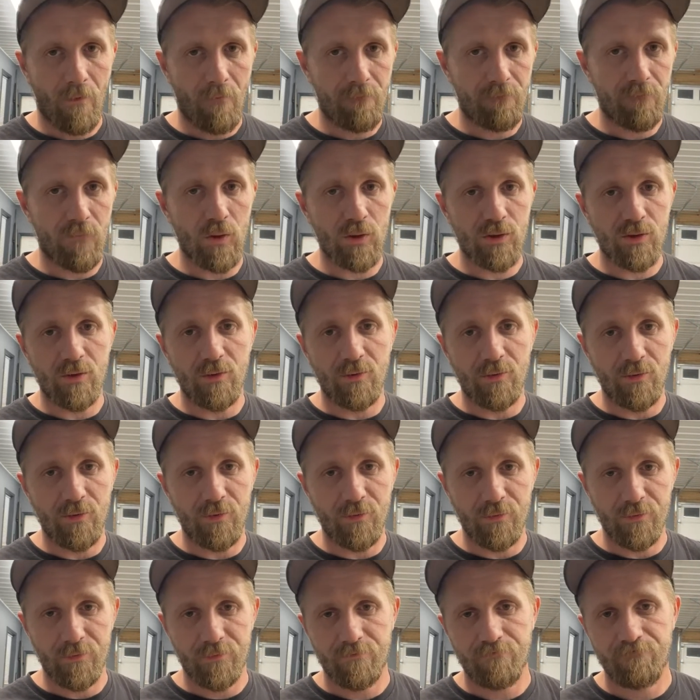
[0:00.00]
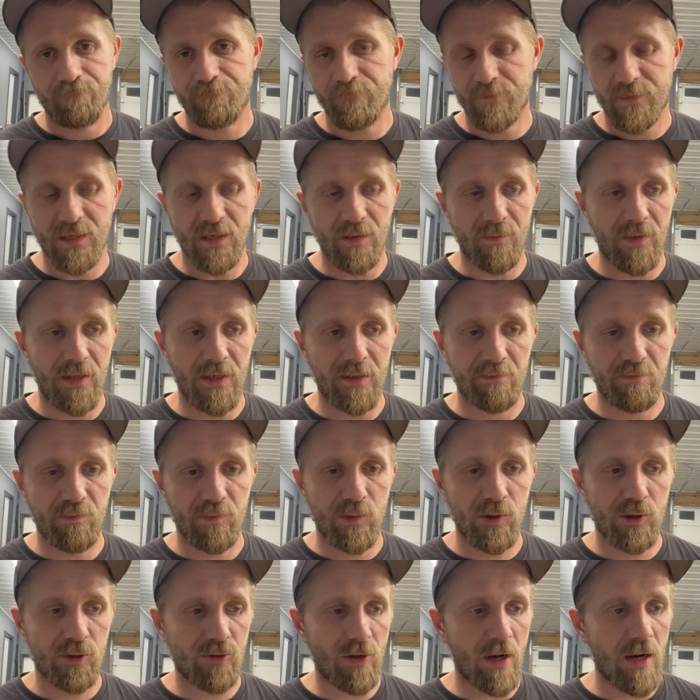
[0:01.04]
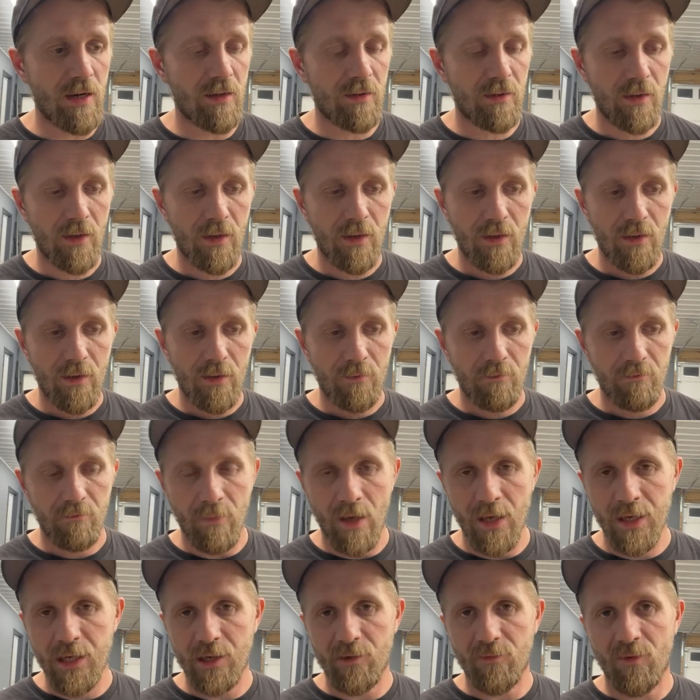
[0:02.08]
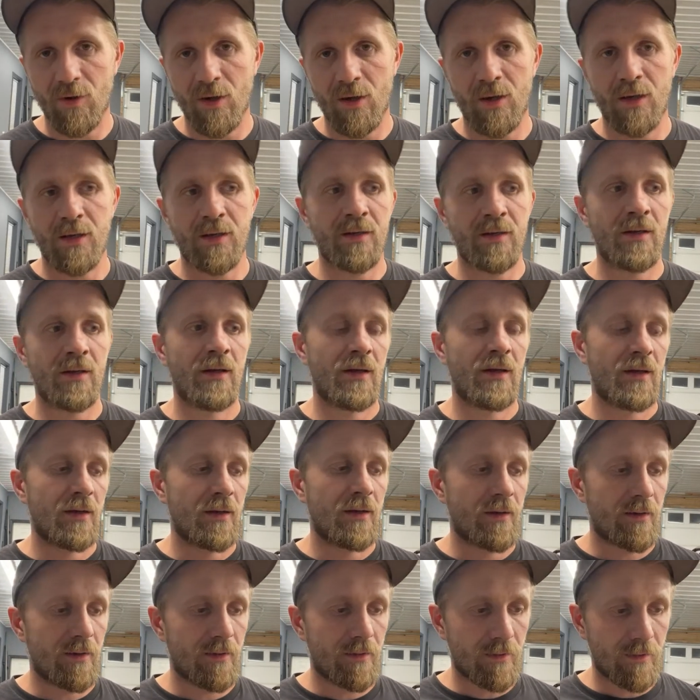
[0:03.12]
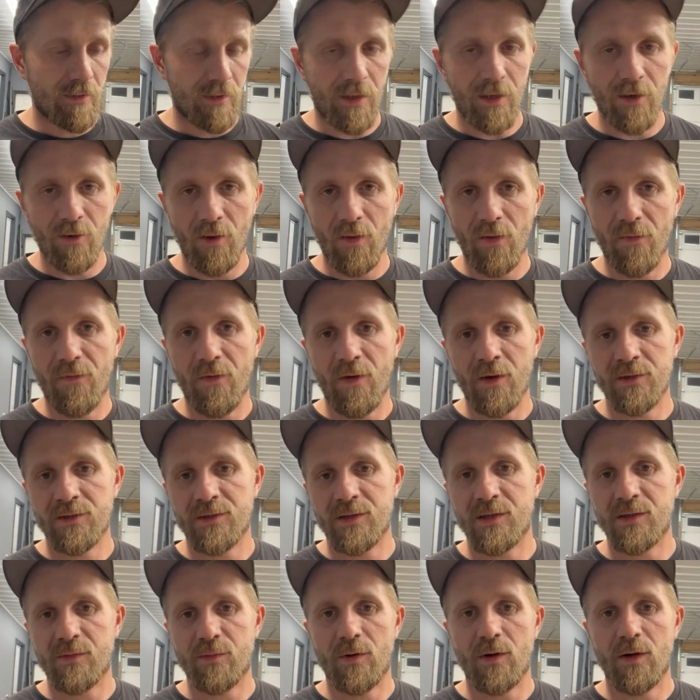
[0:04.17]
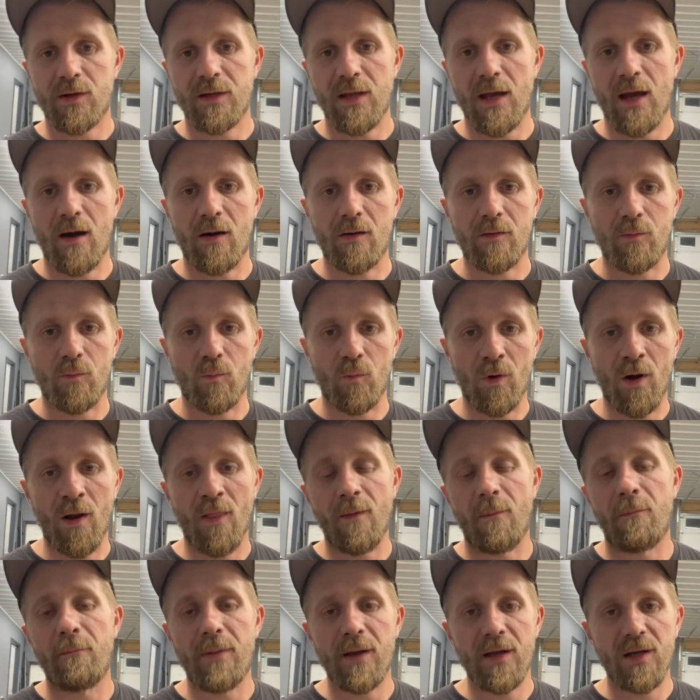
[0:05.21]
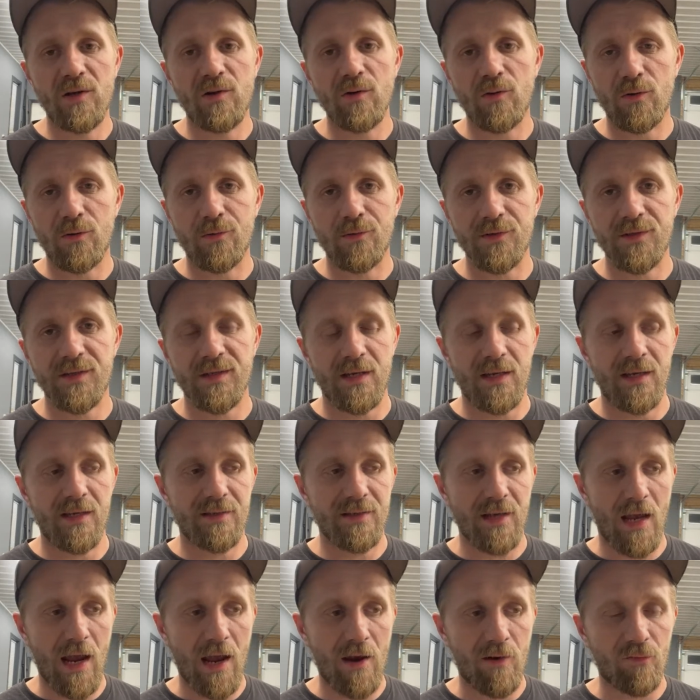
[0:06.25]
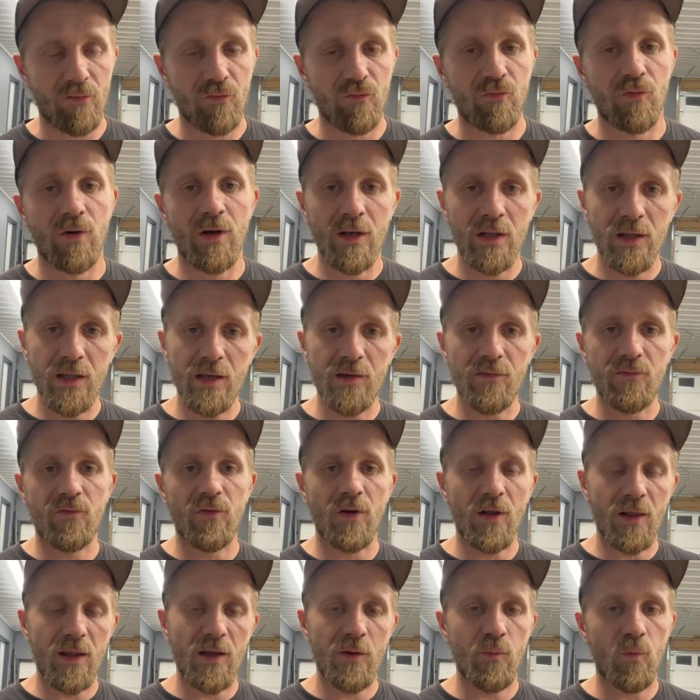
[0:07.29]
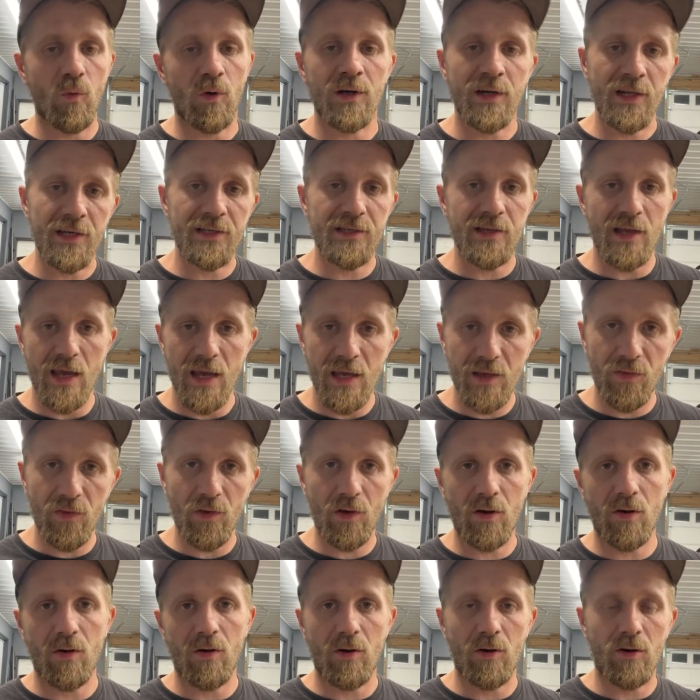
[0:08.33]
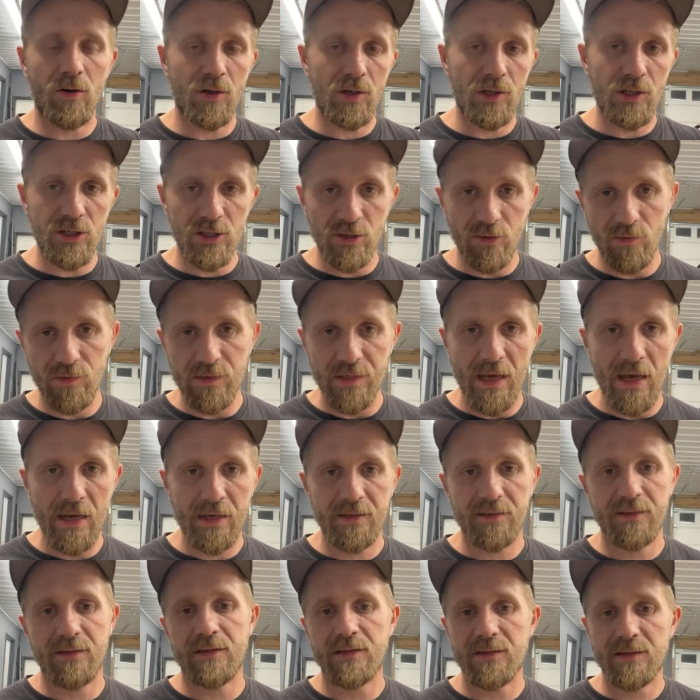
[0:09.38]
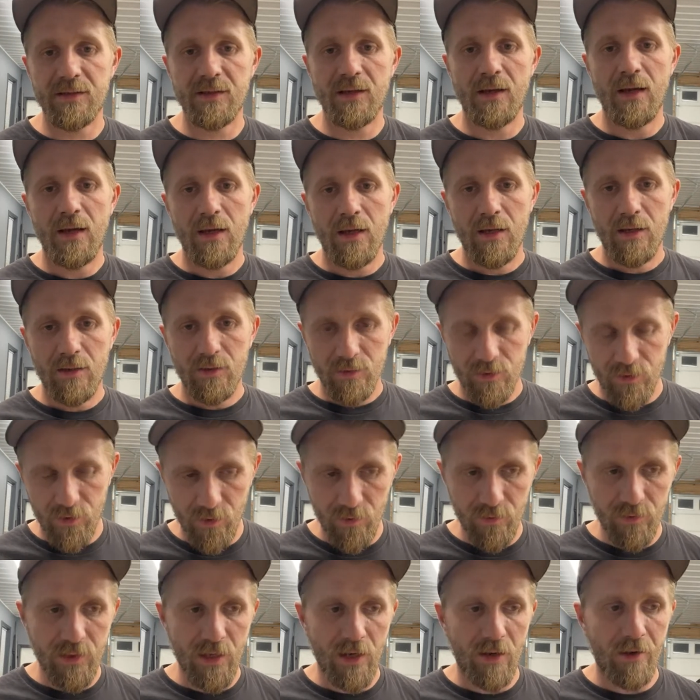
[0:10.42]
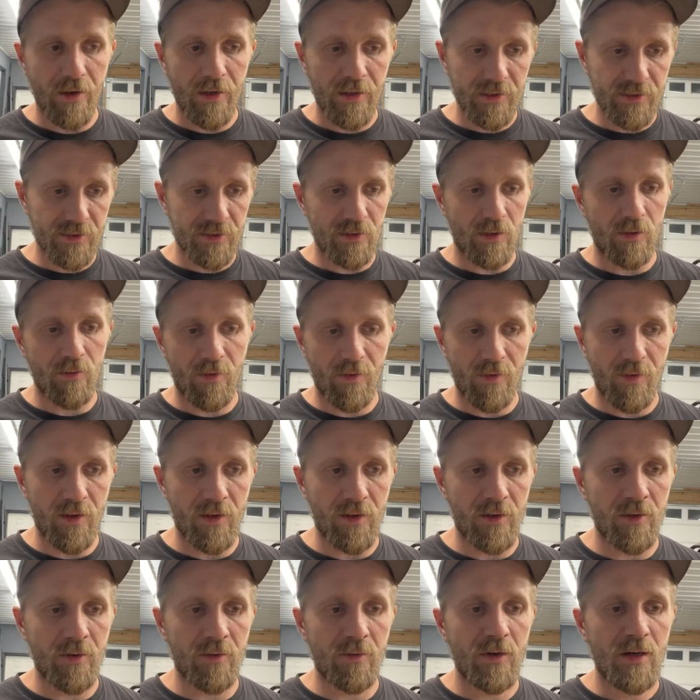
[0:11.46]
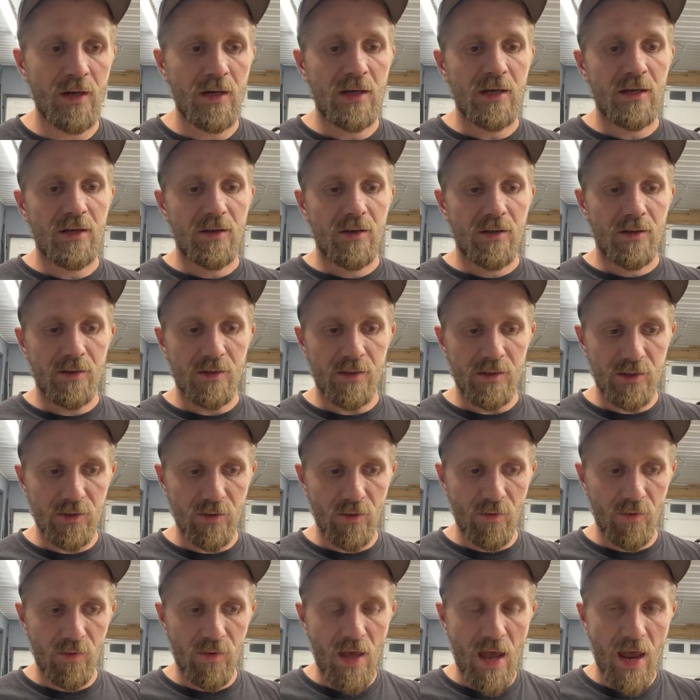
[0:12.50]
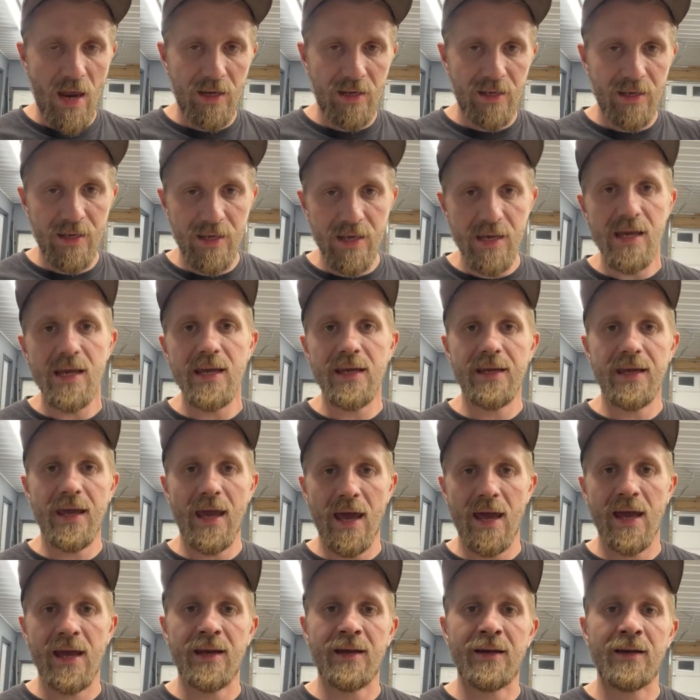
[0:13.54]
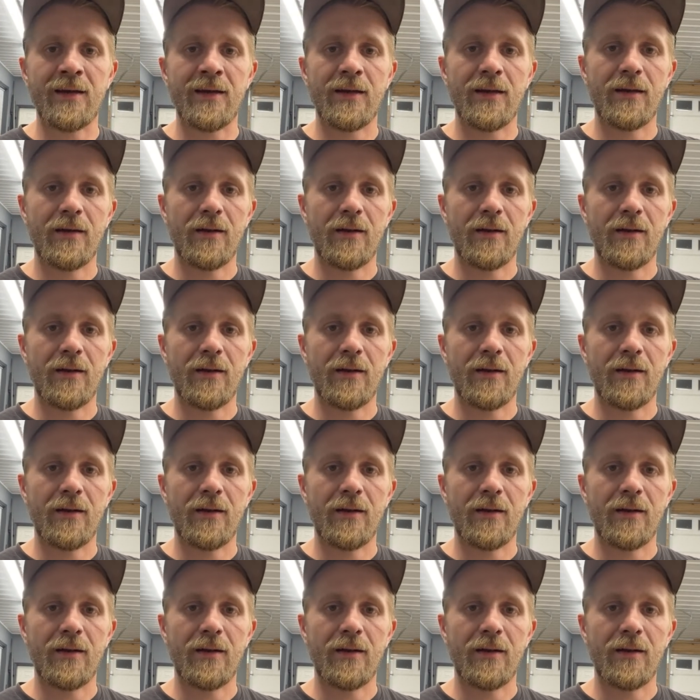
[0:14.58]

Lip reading: First goal is going to be straight, make it run, get all the functions worked out. One of the big goals is I really, really want to take the car to Texas, to Derek Slower Than You, so that he can